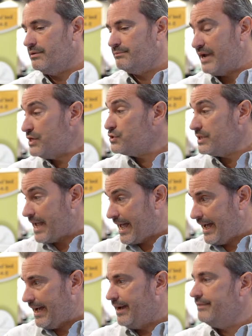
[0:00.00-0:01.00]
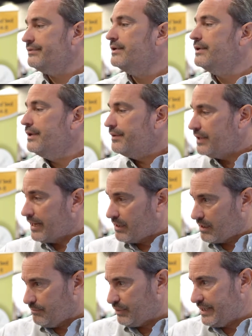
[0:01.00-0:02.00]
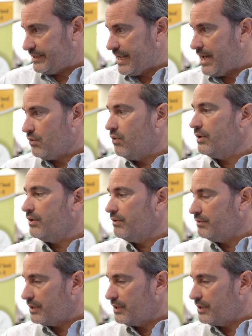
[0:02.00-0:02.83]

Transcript: patient to have, they can complete that order